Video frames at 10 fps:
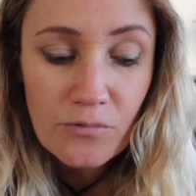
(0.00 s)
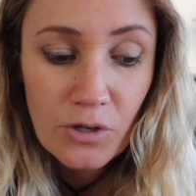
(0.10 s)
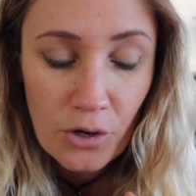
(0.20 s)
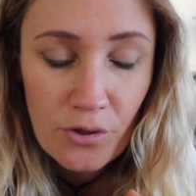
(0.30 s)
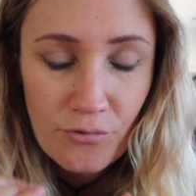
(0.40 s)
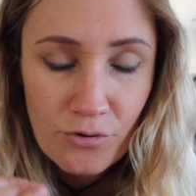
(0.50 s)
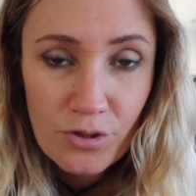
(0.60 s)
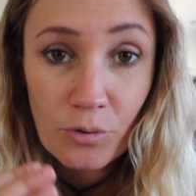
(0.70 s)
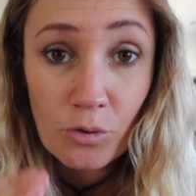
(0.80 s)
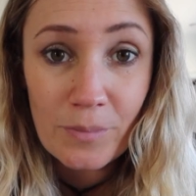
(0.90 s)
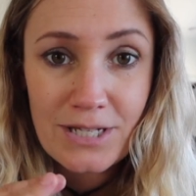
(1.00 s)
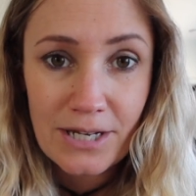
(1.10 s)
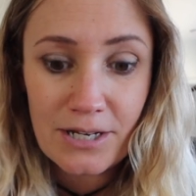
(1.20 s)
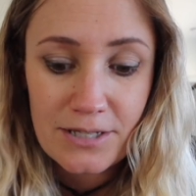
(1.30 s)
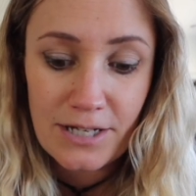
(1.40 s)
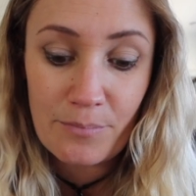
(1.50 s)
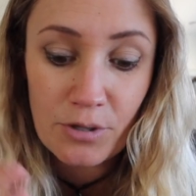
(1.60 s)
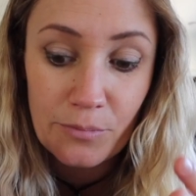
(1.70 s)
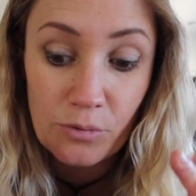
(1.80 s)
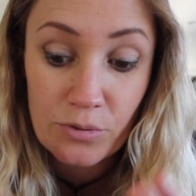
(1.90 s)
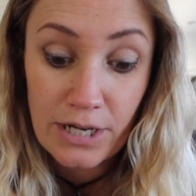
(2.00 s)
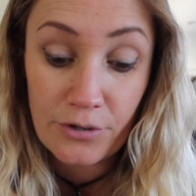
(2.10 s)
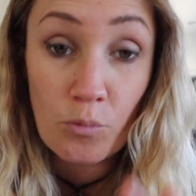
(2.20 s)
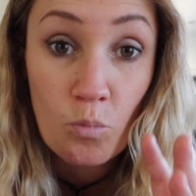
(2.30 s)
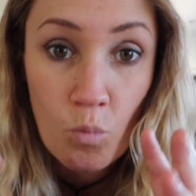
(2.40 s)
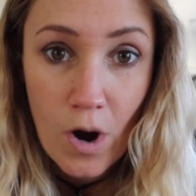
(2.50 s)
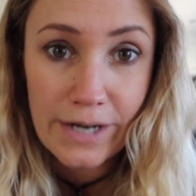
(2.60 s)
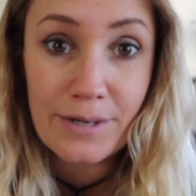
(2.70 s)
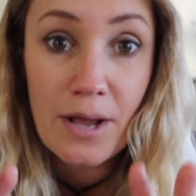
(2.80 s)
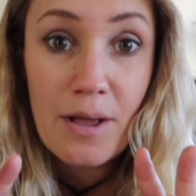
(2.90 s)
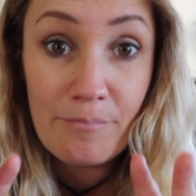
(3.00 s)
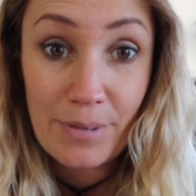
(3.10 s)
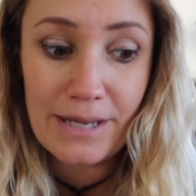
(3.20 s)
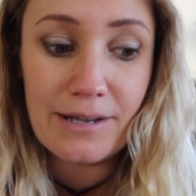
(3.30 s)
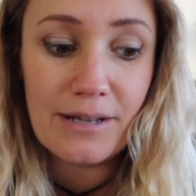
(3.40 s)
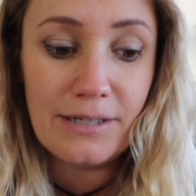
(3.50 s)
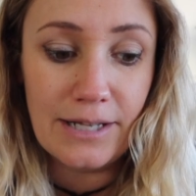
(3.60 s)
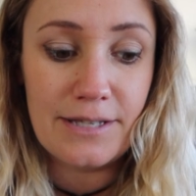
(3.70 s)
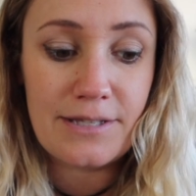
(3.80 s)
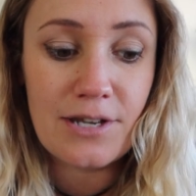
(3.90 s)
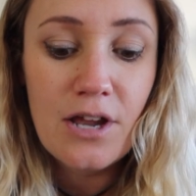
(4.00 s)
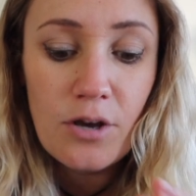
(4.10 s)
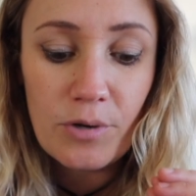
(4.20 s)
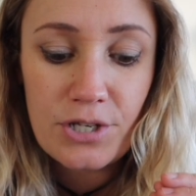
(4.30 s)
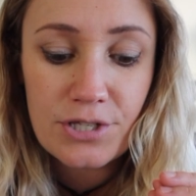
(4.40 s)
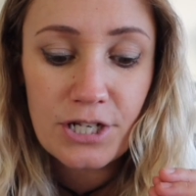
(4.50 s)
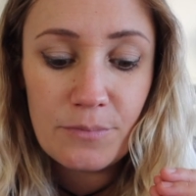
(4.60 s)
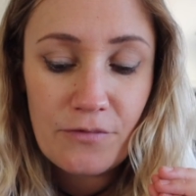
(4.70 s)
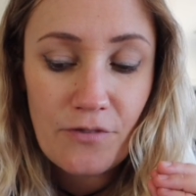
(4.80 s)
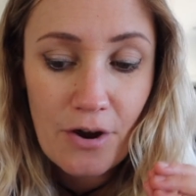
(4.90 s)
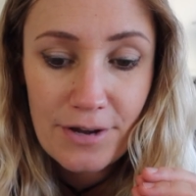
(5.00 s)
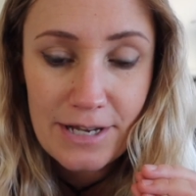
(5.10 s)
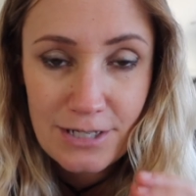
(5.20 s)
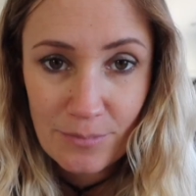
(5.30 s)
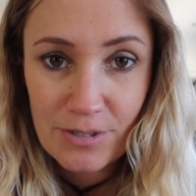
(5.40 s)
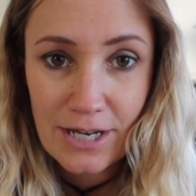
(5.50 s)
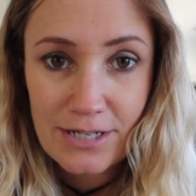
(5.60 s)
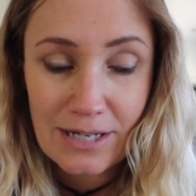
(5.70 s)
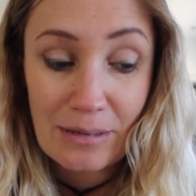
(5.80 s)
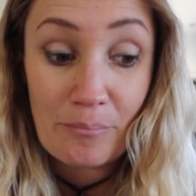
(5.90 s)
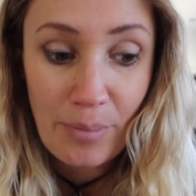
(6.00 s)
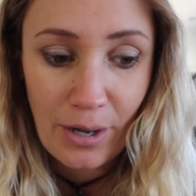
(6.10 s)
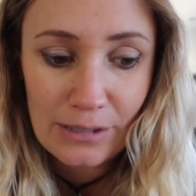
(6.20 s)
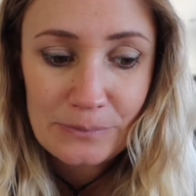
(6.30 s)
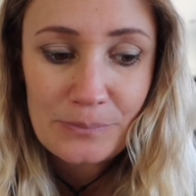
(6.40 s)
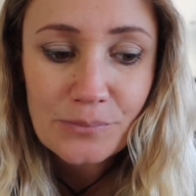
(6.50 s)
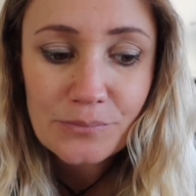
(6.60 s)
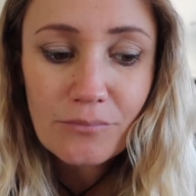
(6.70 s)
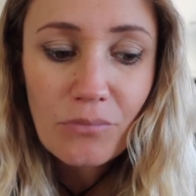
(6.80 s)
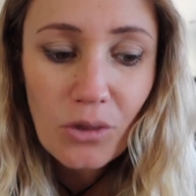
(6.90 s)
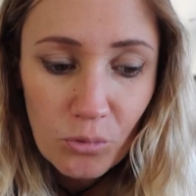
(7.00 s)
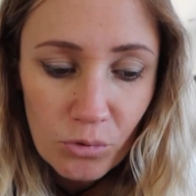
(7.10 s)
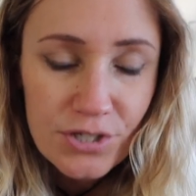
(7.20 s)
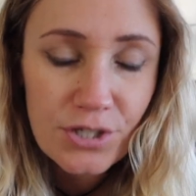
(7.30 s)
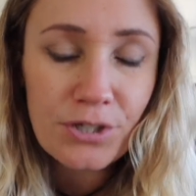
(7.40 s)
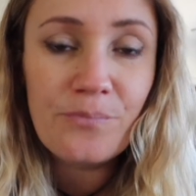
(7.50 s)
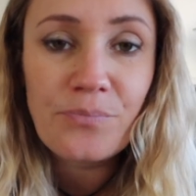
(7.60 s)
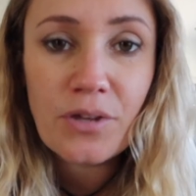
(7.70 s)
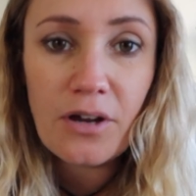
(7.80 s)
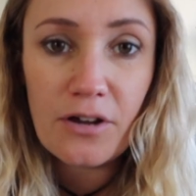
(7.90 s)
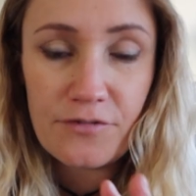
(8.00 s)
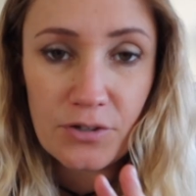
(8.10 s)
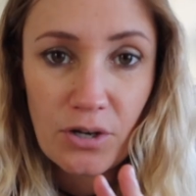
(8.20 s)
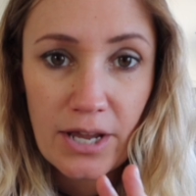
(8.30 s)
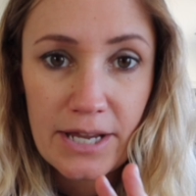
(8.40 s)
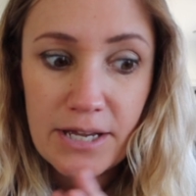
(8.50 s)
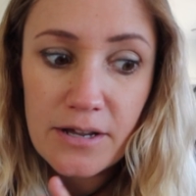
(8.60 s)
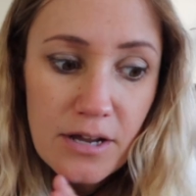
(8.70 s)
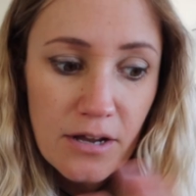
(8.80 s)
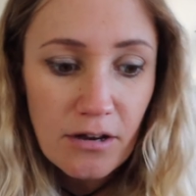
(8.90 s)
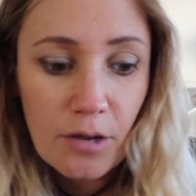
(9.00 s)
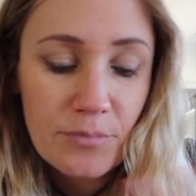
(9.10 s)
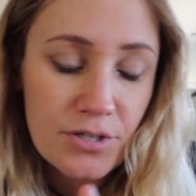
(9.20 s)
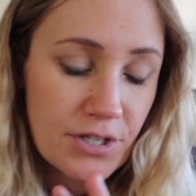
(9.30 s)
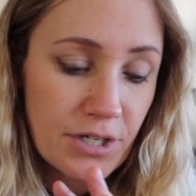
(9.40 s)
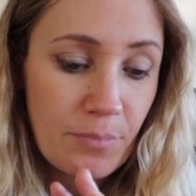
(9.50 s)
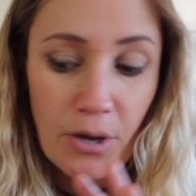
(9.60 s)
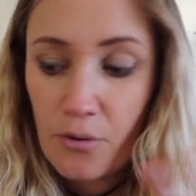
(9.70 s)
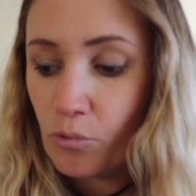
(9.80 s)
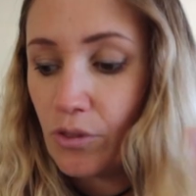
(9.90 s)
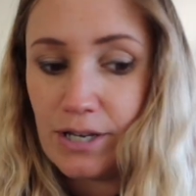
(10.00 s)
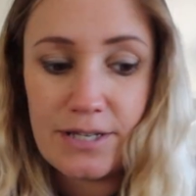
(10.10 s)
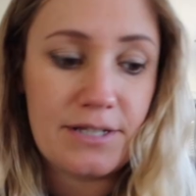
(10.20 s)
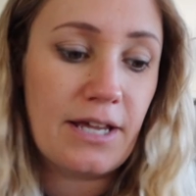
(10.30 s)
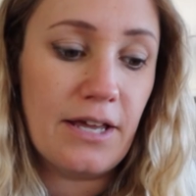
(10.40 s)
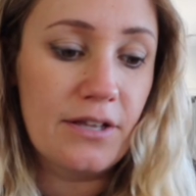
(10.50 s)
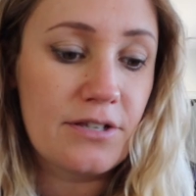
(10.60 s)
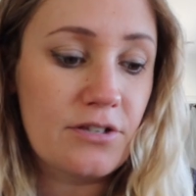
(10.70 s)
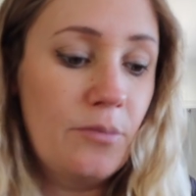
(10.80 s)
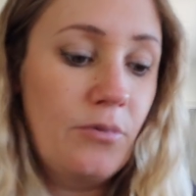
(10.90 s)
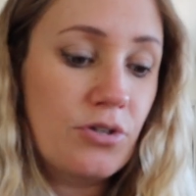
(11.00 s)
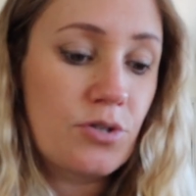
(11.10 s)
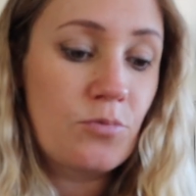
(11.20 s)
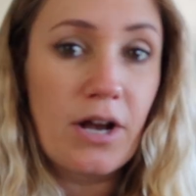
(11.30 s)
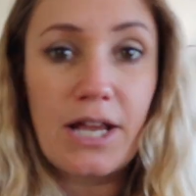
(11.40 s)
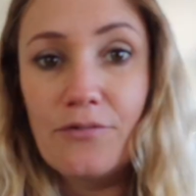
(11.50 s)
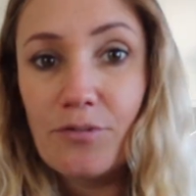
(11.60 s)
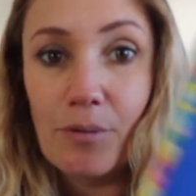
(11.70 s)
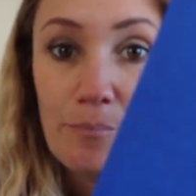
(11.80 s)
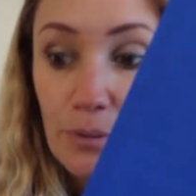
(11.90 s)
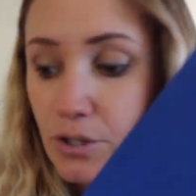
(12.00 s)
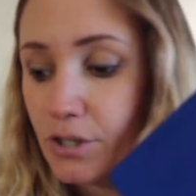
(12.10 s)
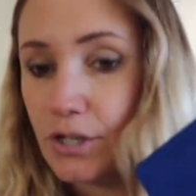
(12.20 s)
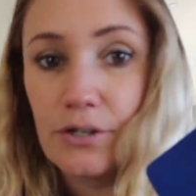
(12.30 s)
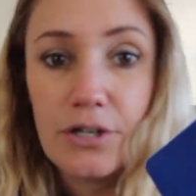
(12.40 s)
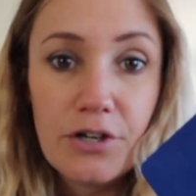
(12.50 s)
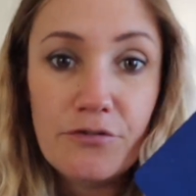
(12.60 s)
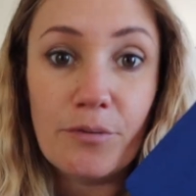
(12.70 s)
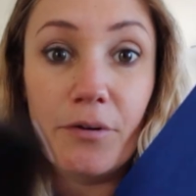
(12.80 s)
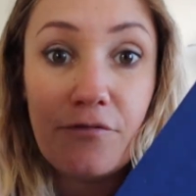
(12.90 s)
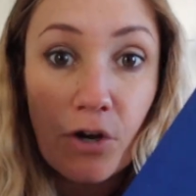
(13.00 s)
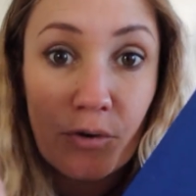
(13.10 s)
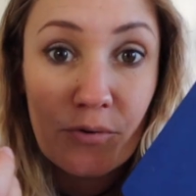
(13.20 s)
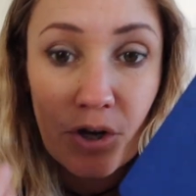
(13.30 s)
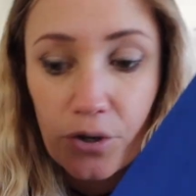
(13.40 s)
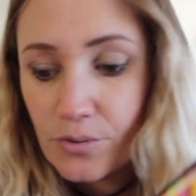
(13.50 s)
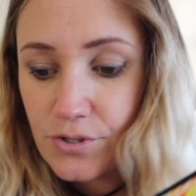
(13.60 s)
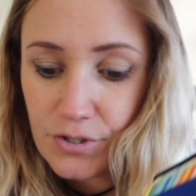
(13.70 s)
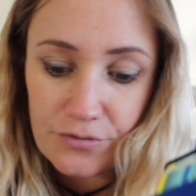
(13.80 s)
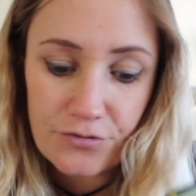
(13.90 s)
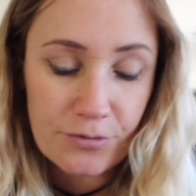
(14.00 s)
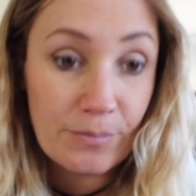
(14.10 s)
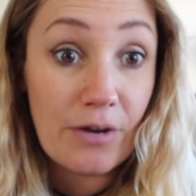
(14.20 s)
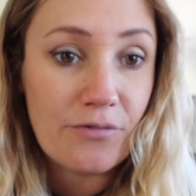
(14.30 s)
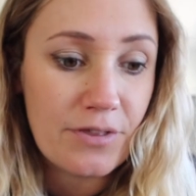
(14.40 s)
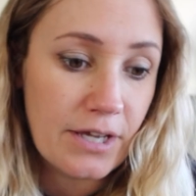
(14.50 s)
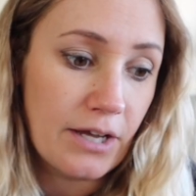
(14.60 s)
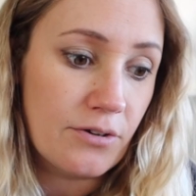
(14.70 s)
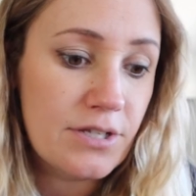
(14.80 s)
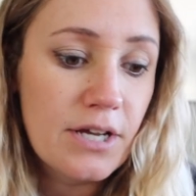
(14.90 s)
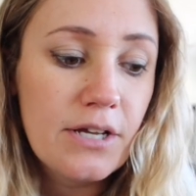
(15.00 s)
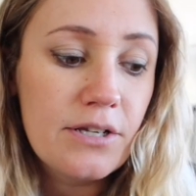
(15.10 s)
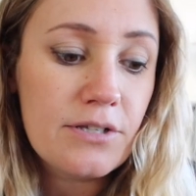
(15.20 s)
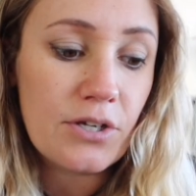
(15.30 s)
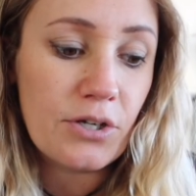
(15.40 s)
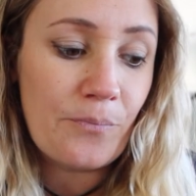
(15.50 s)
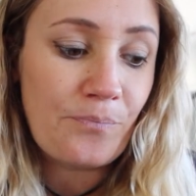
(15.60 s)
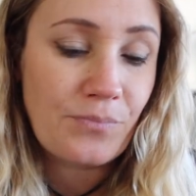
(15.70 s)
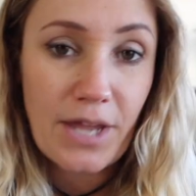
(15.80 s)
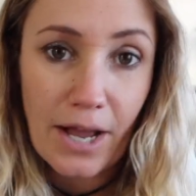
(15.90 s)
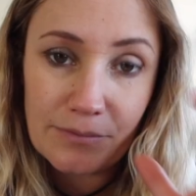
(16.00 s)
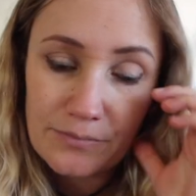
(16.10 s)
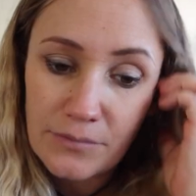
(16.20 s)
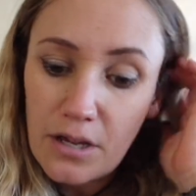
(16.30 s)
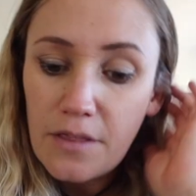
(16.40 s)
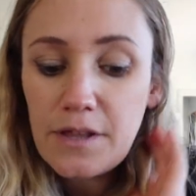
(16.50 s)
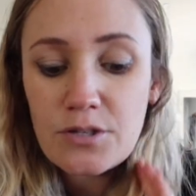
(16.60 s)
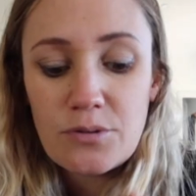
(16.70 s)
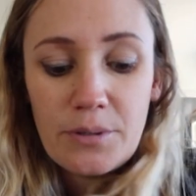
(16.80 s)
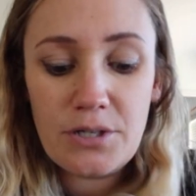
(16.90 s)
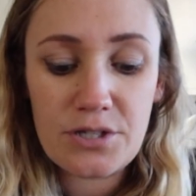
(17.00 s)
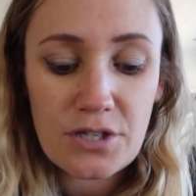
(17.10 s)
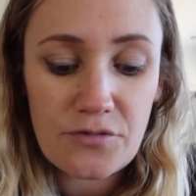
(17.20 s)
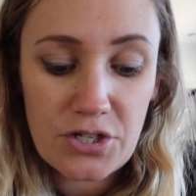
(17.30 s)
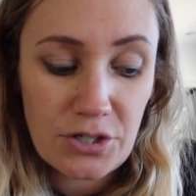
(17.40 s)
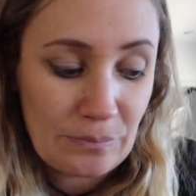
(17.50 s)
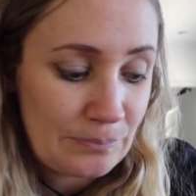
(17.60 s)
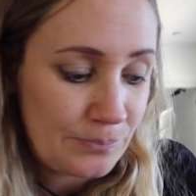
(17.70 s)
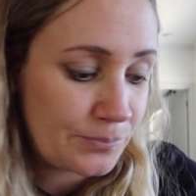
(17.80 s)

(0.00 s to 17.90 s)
go through them all meticulously put them all down on one big list which is gonna be very intimidating but also I feel like I'm just gonna put all the lists together so I'm not just working from a book and from my phone notes and from everything else so yeah that's what I'm gonna do this afternoon.